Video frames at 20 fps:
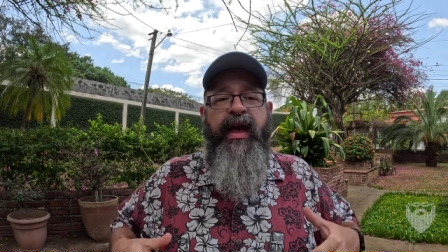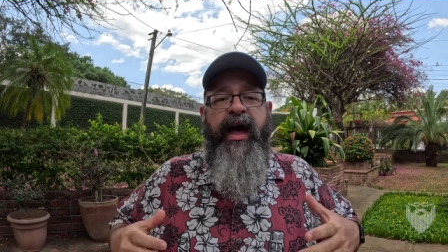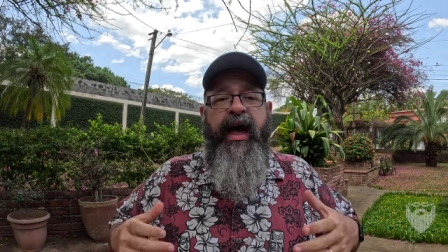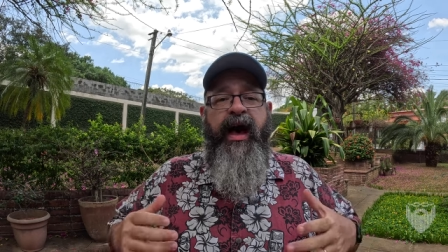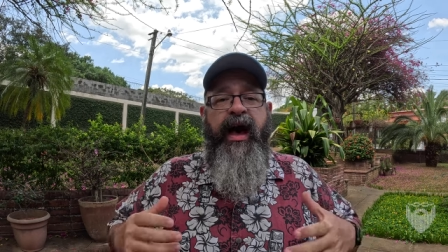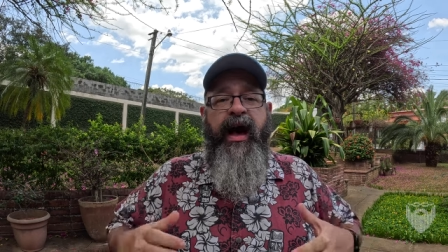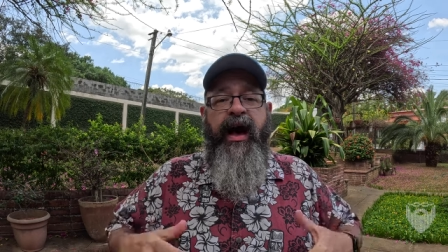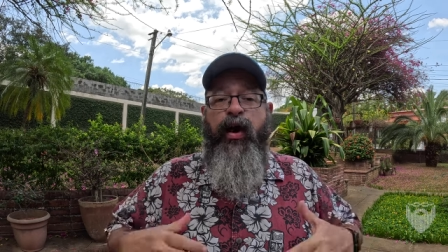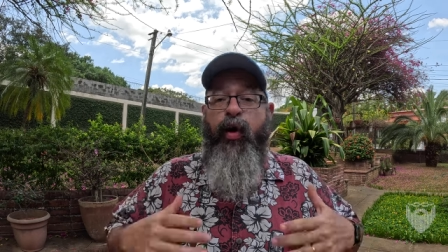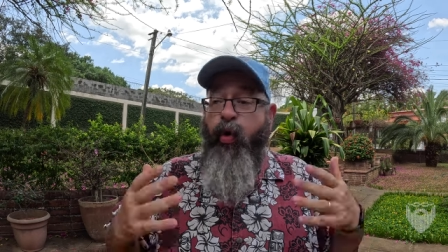
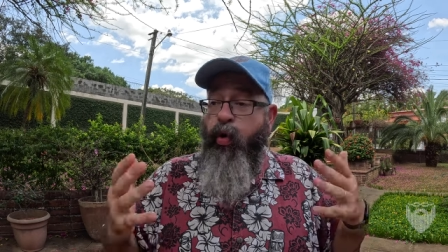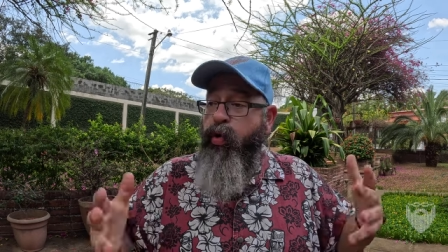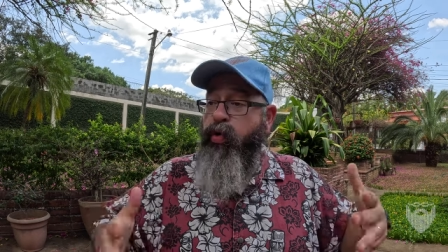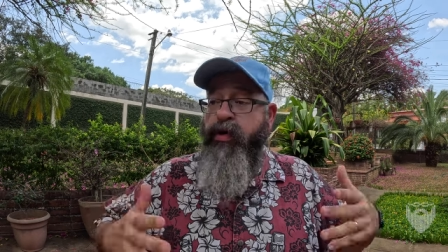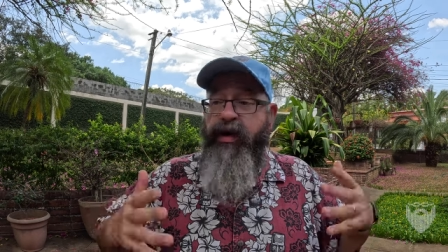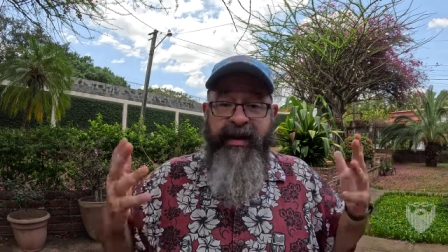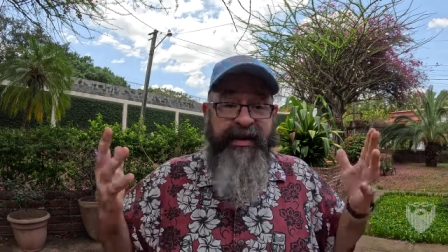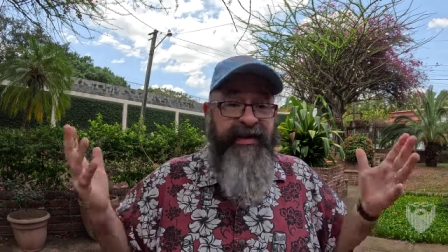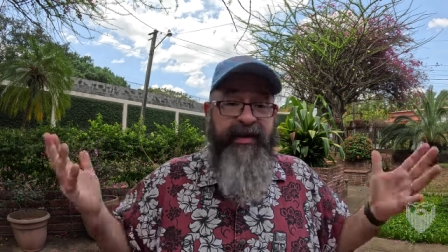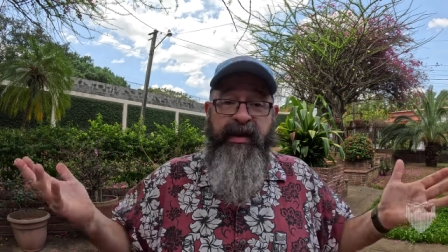uh,
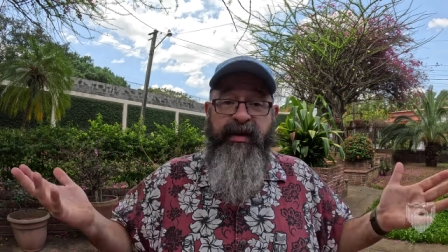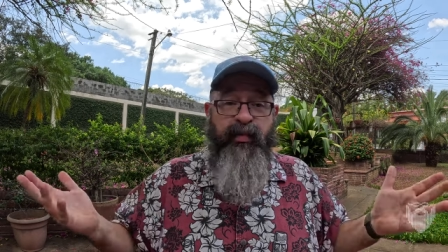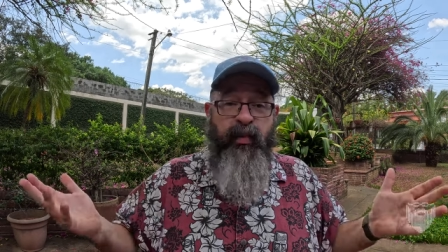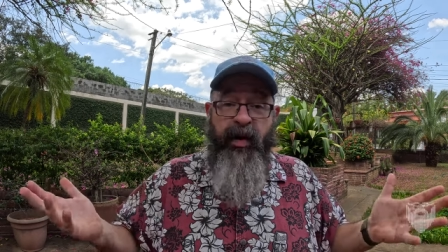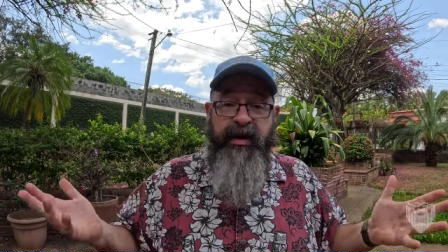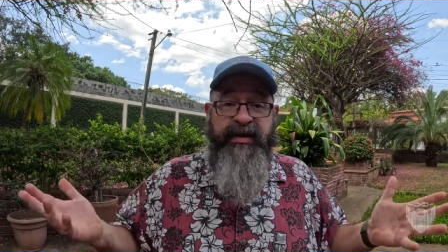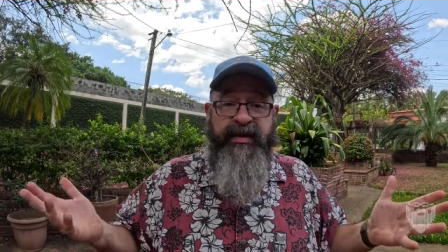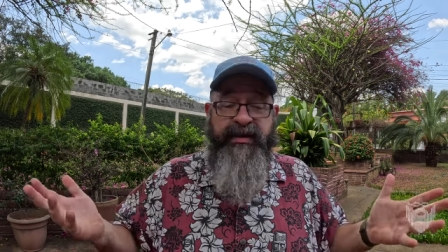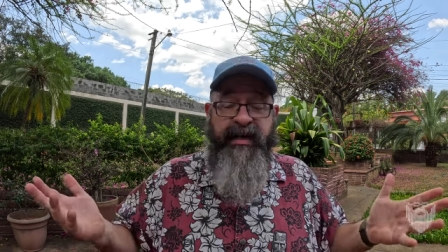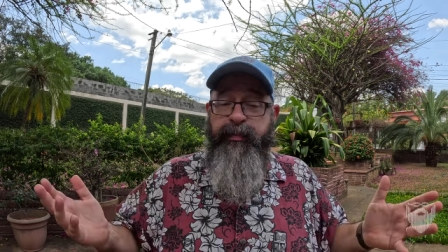or in the
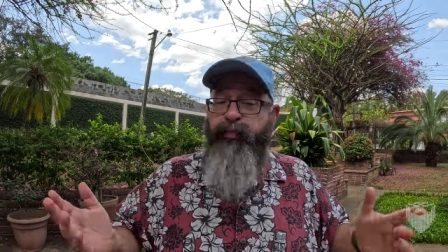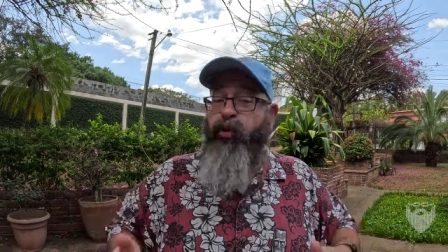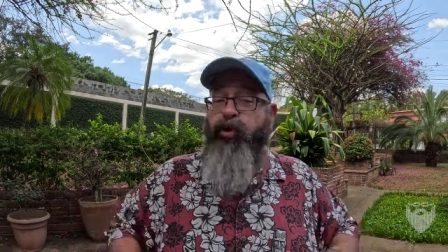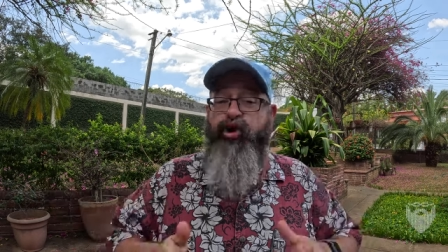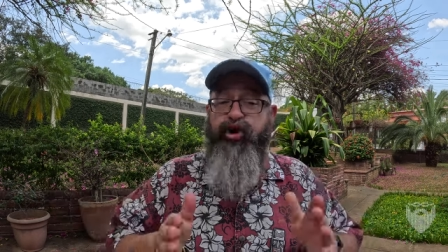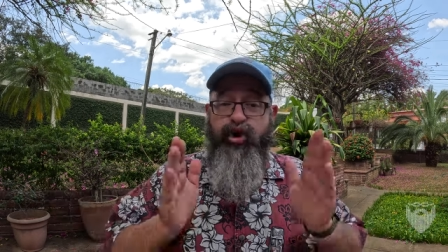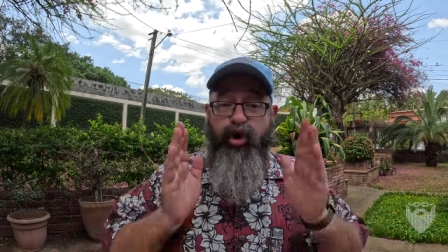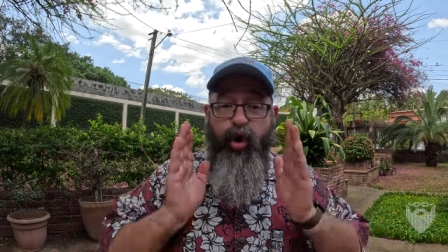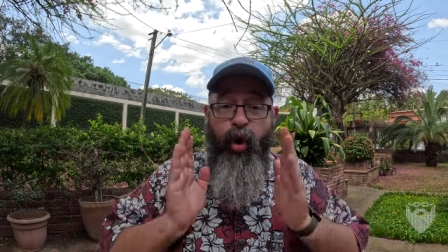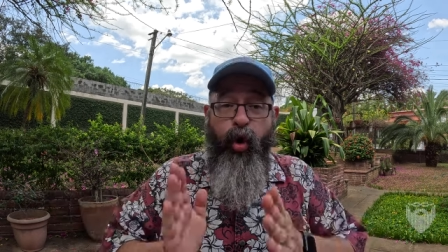wanting to import.
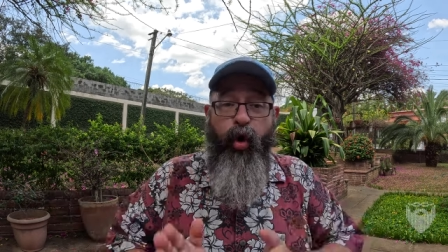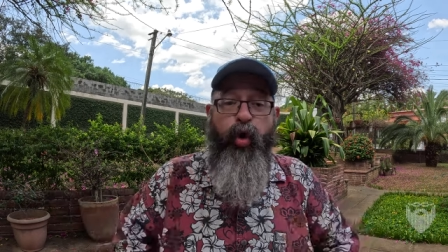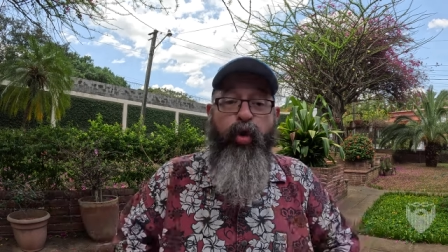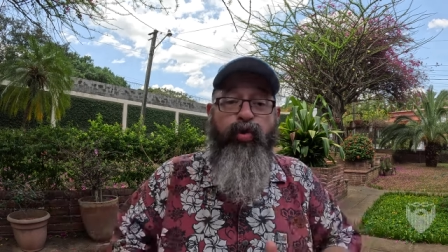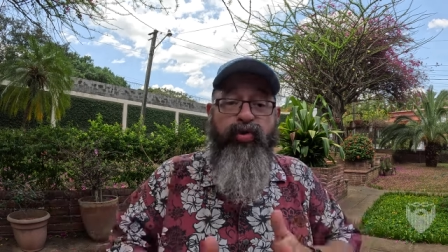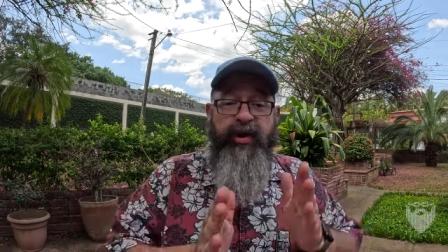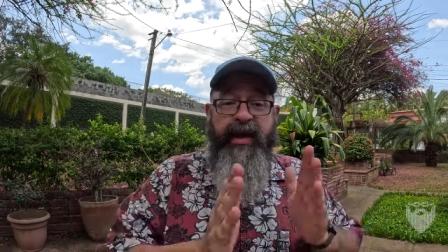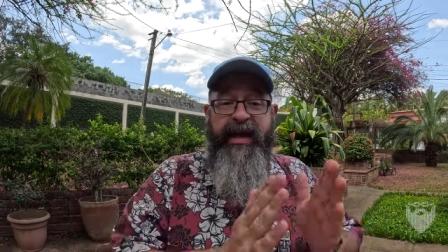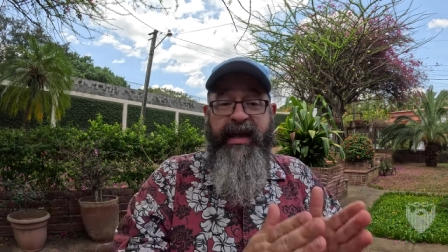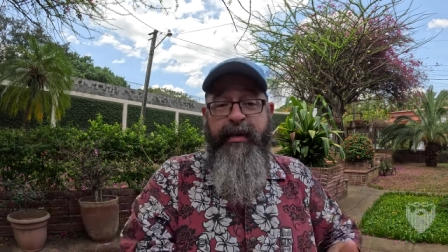You can
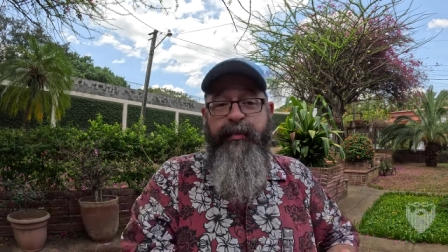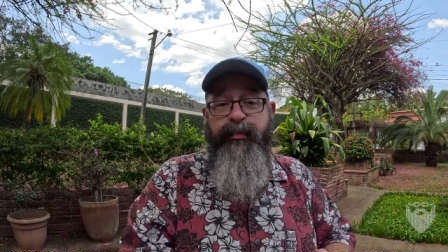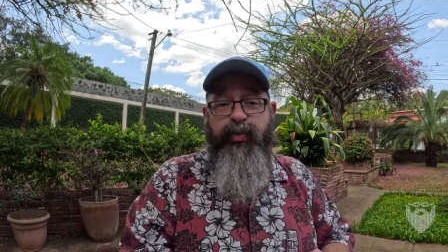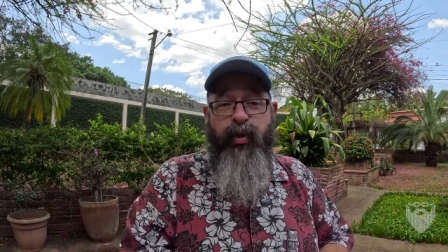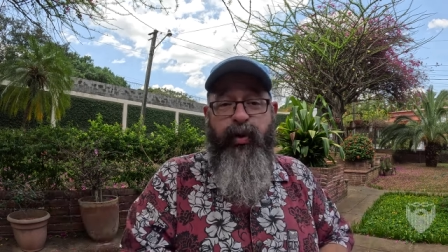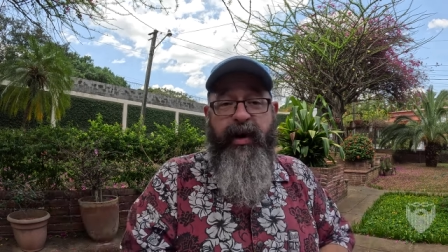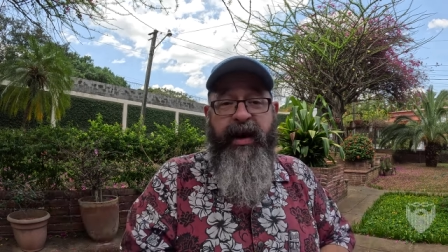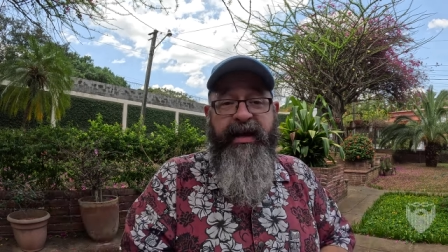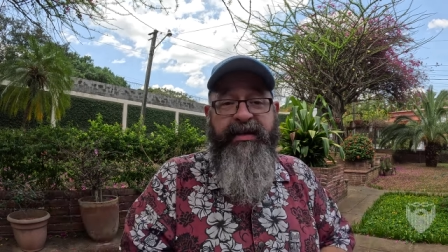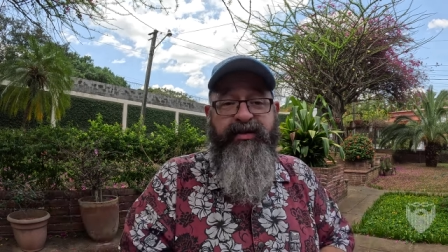only
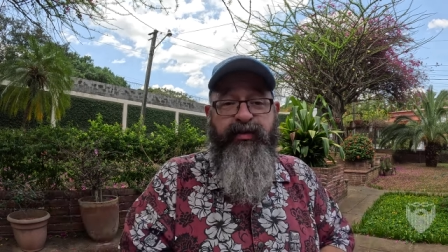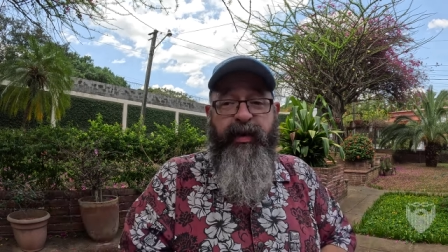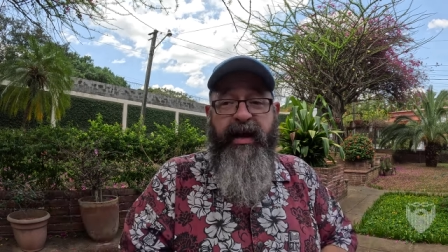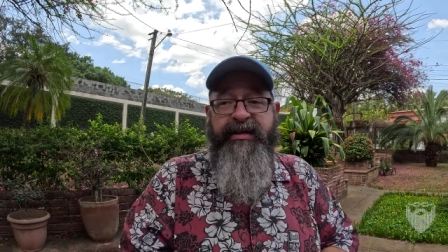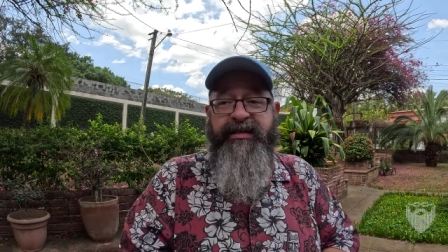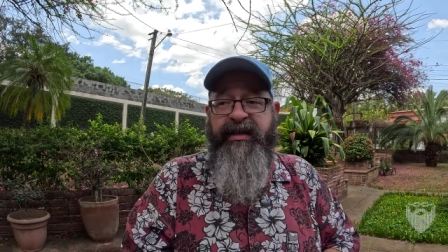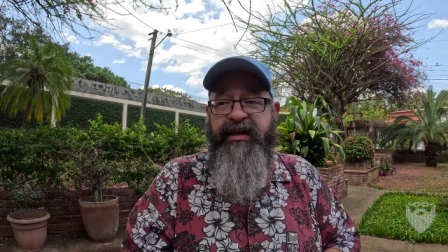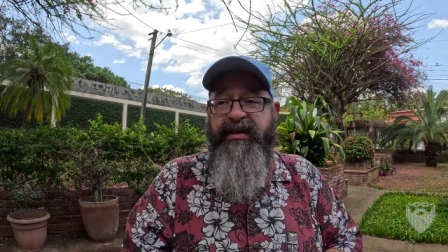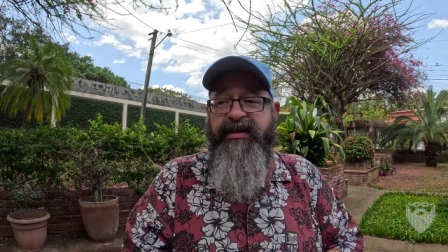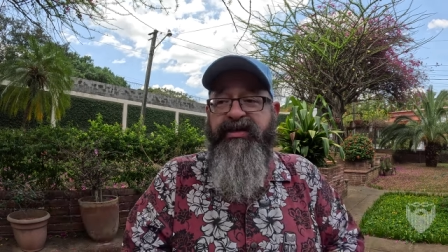import as a
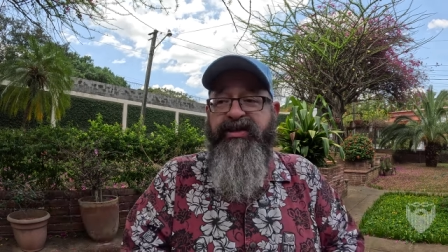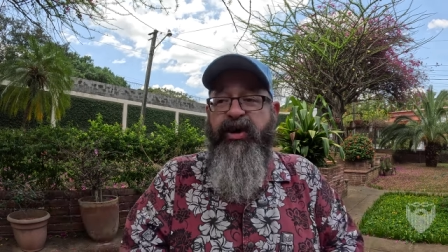resident.